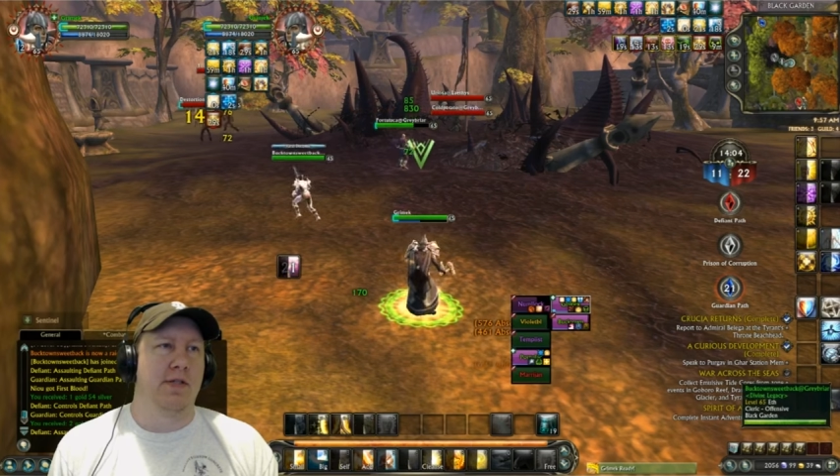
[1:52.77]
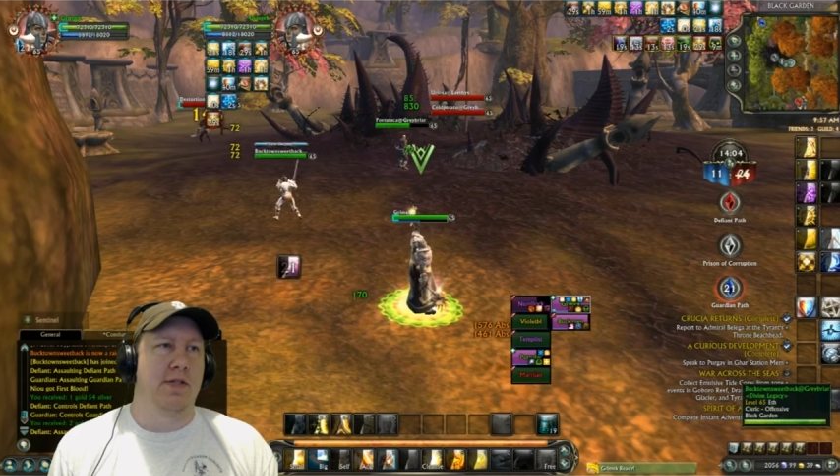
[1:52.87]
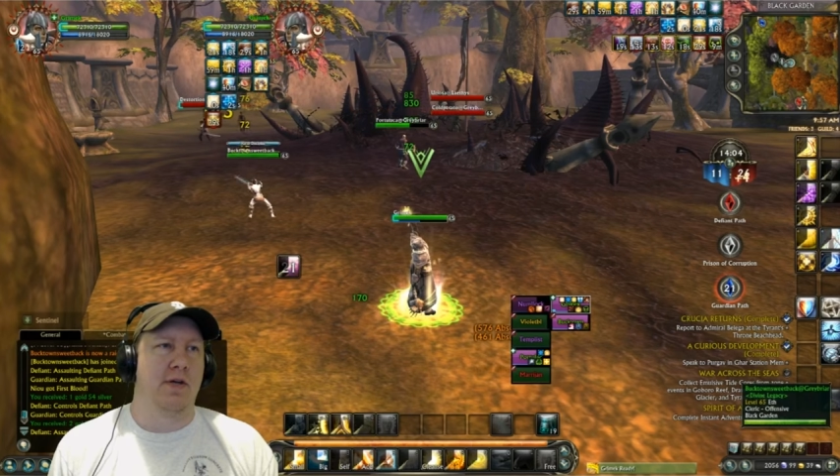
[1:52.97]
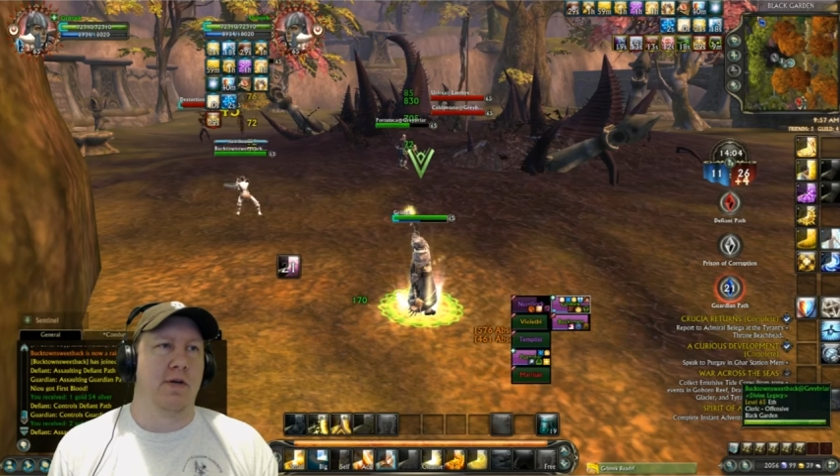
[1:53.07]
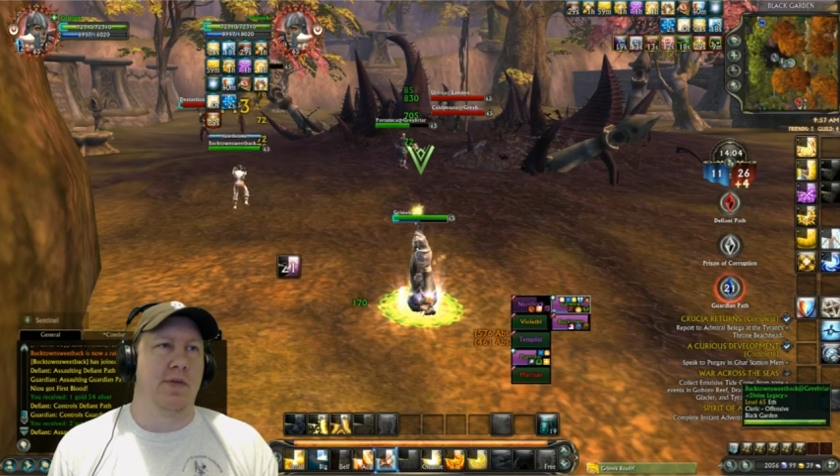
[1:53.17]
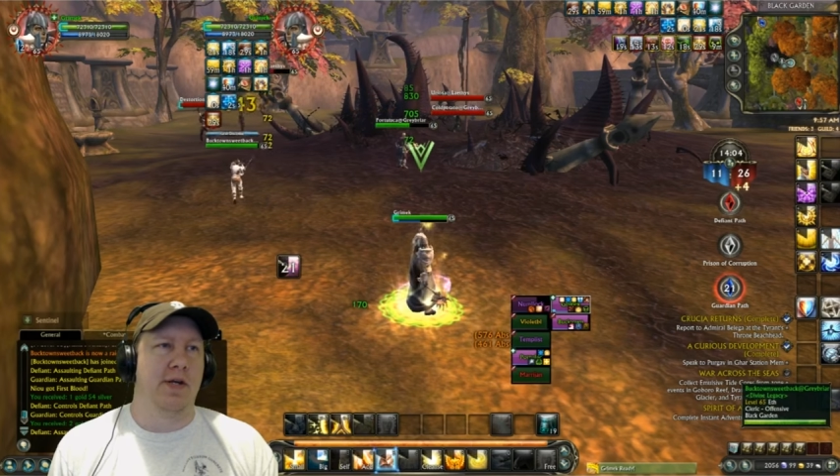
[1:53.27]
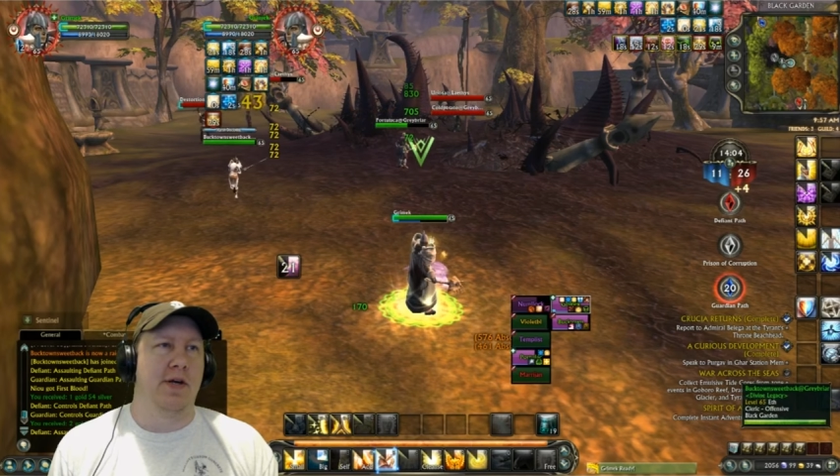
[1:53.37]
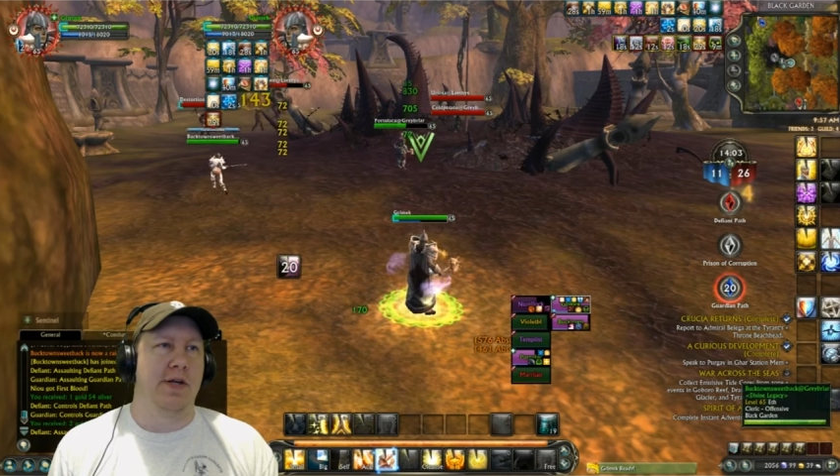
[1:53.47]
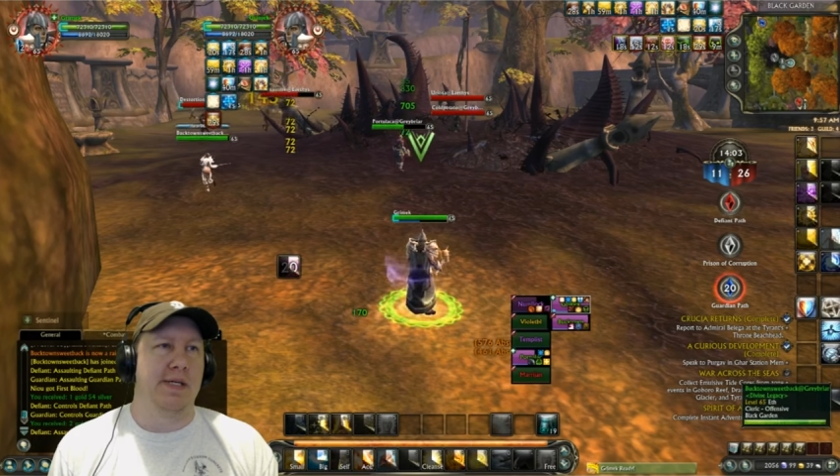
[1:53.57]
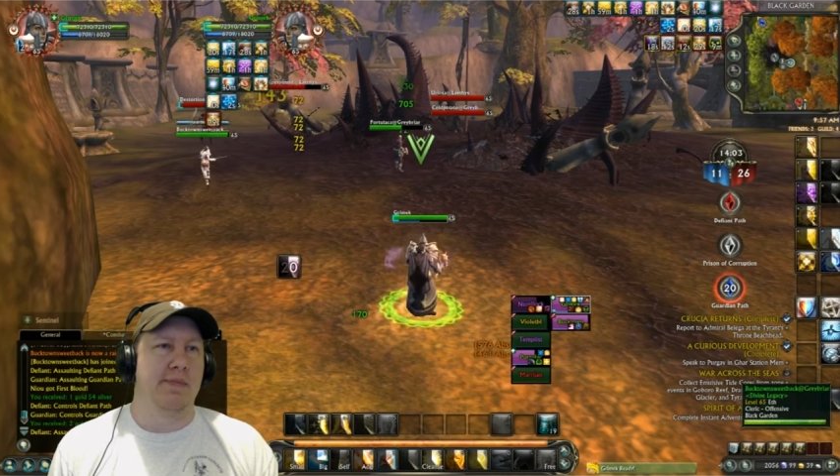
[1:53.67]
is hope that
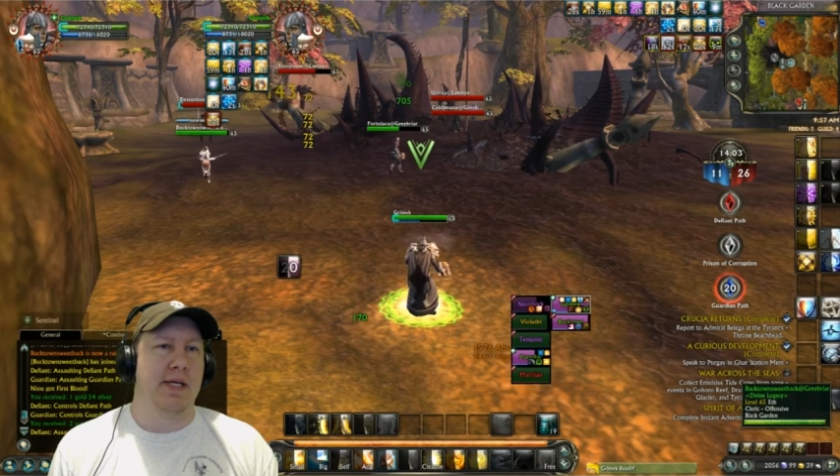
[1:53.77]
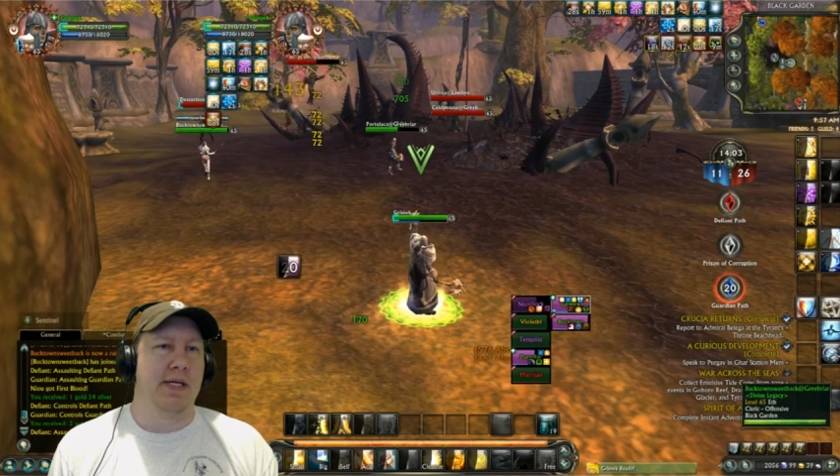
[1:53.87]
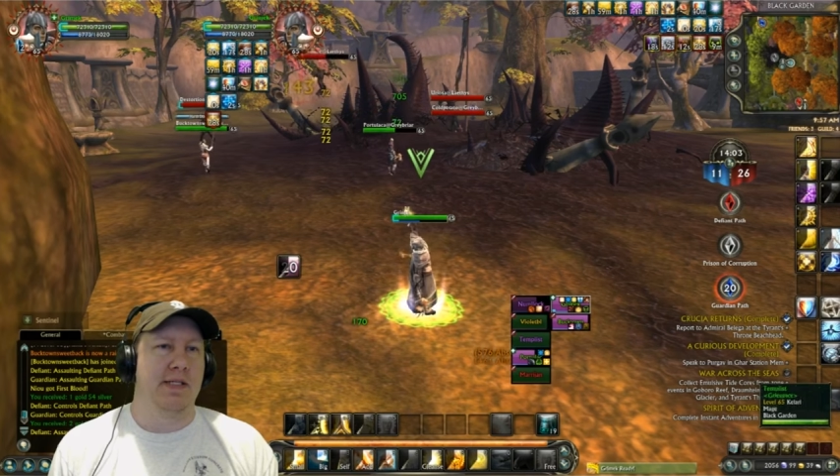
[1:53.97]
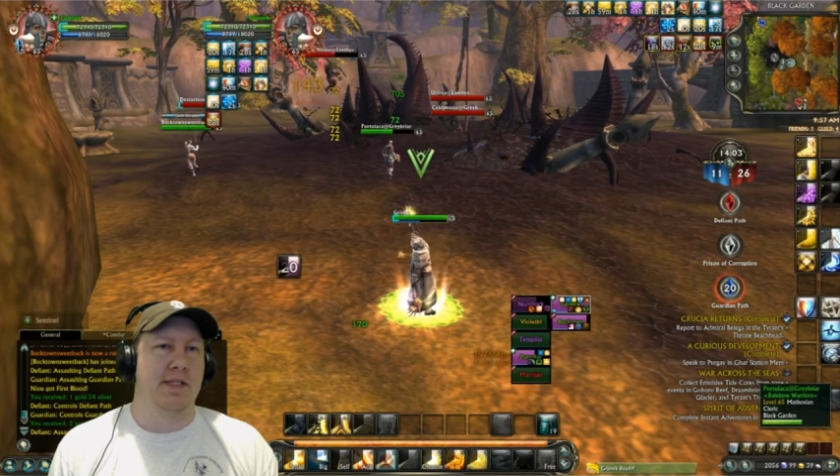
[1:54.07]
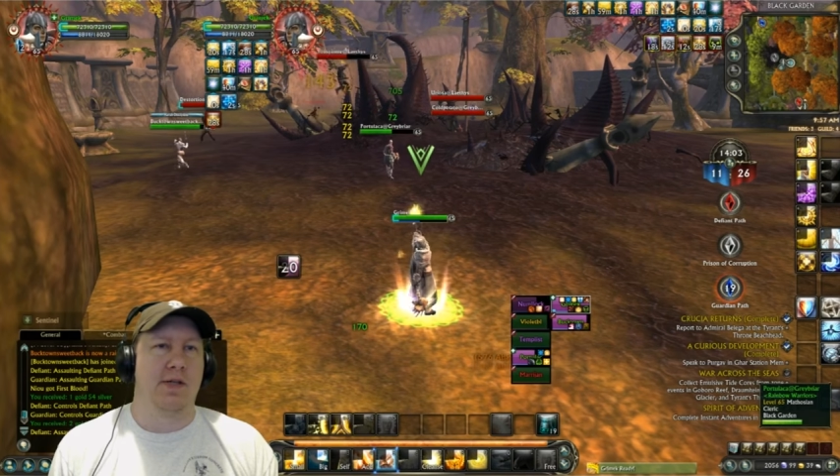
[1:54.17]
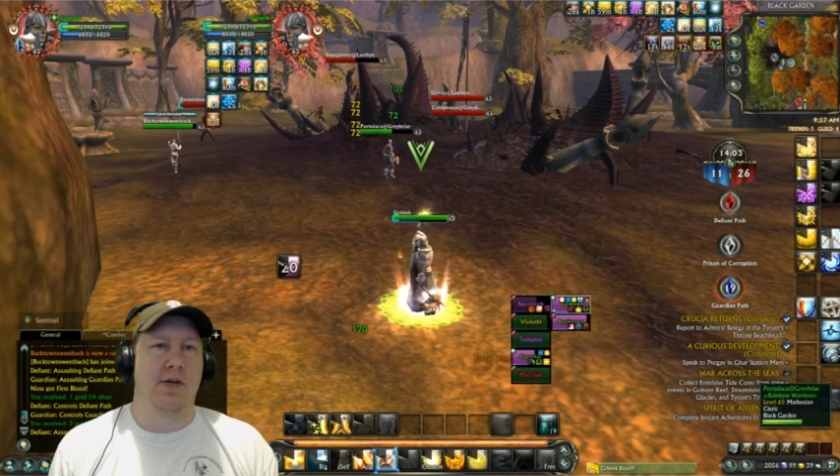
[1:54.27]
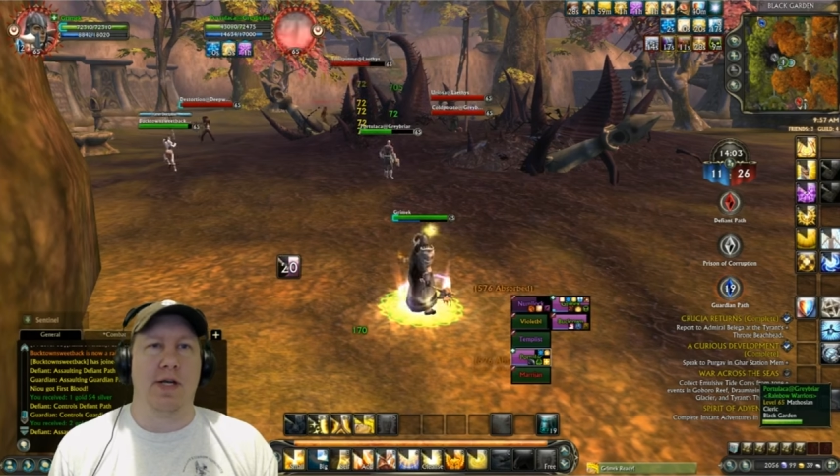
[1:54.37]
our DPS is going to